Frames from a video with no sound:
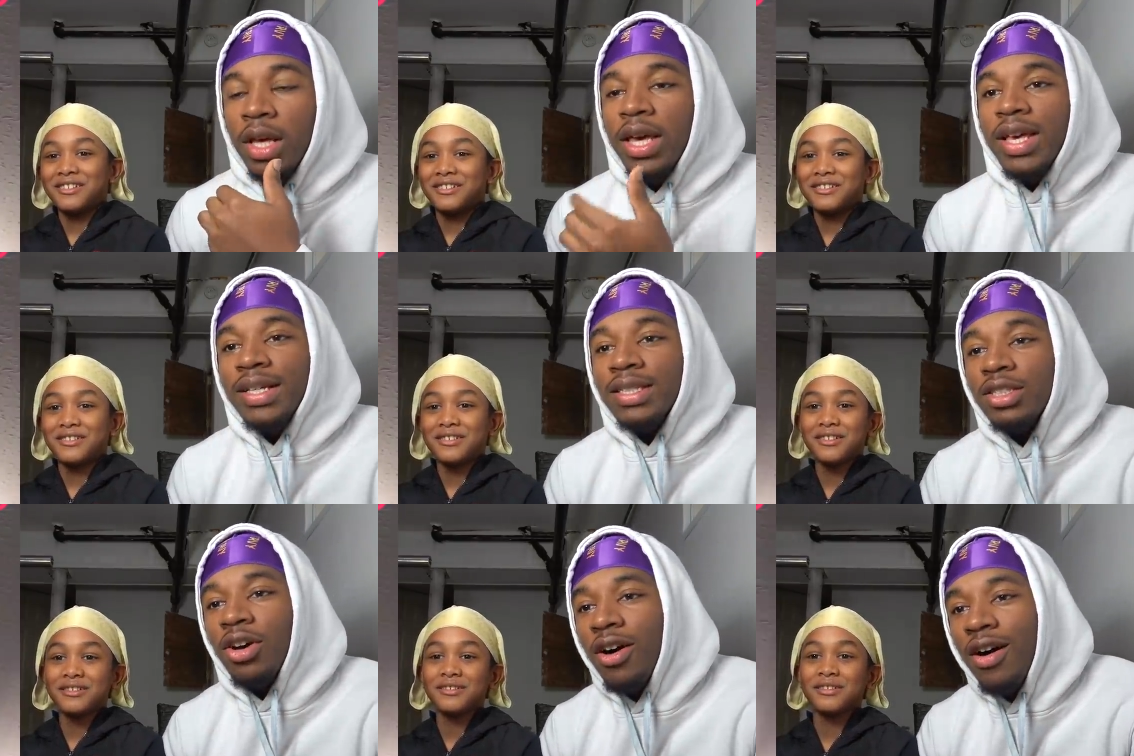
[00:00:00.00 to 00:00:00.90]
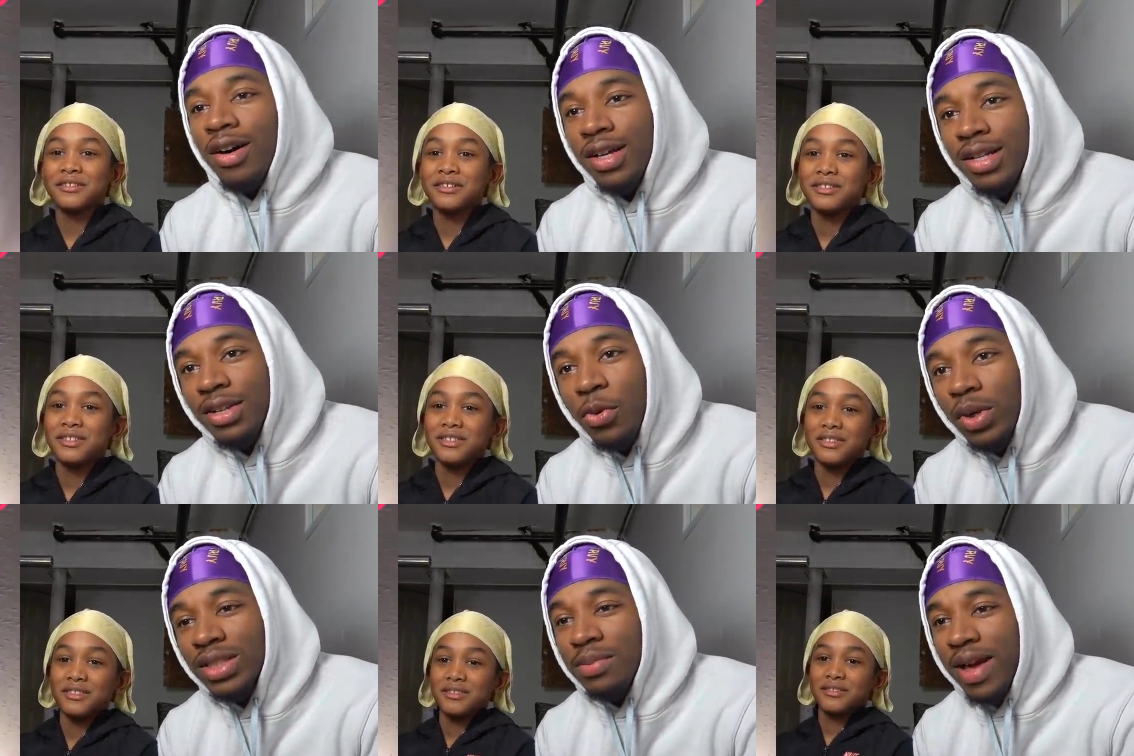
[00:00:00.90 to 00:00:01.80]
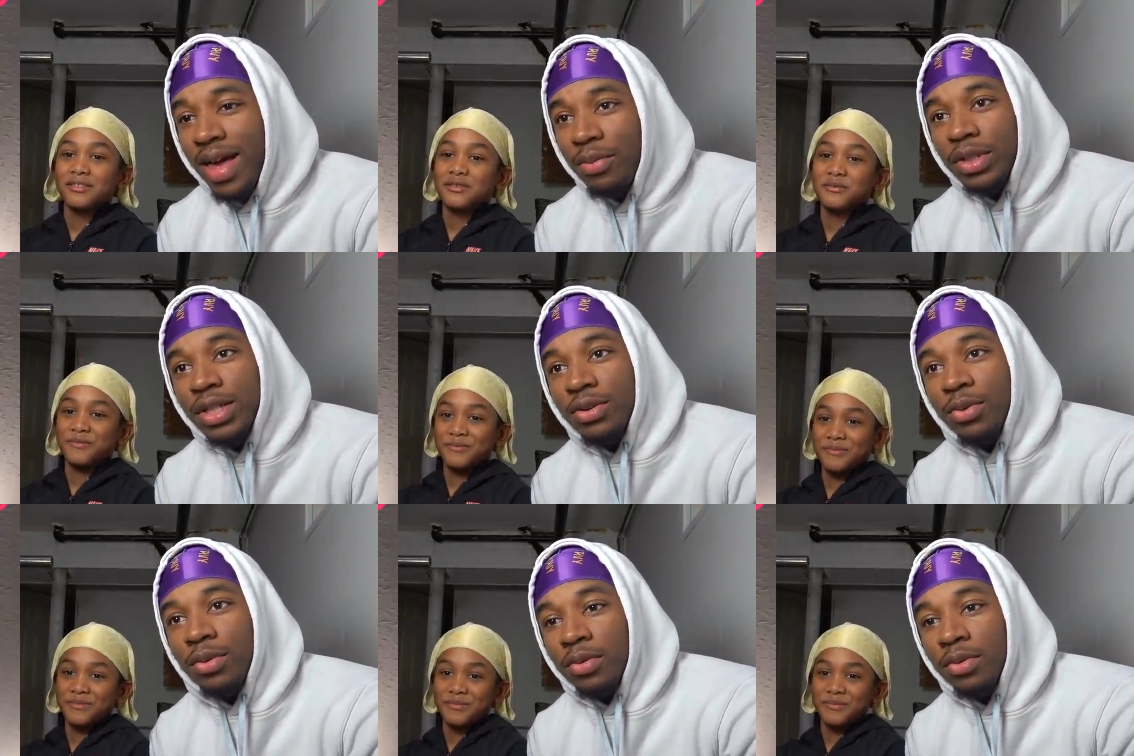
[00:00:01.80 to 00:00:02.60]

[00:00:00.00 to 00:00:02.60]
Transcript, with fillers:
Speaker 1: He's talking to you. What's the matter with you?